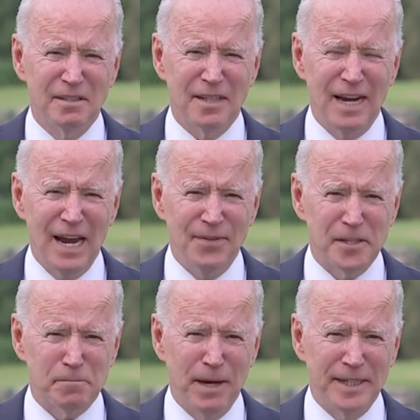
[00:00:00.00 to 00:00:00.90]
to end
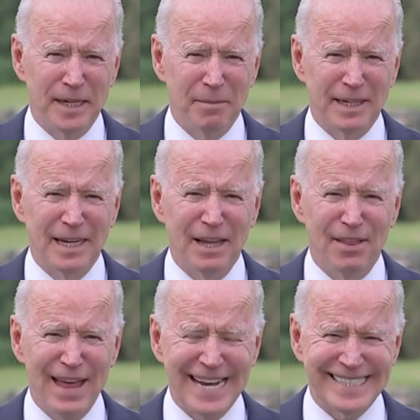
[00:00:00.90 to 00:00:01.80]
this pandemic.
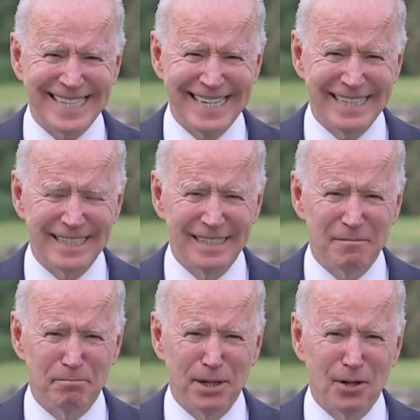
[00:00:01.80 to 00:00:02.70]
That's it.
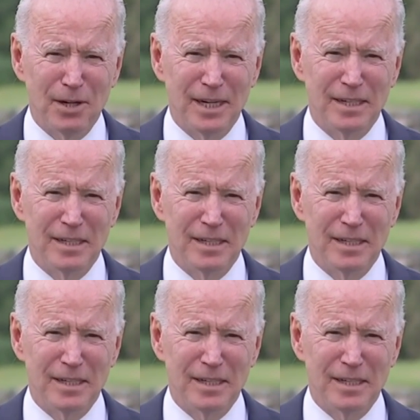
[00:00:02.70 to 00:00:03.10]
Period.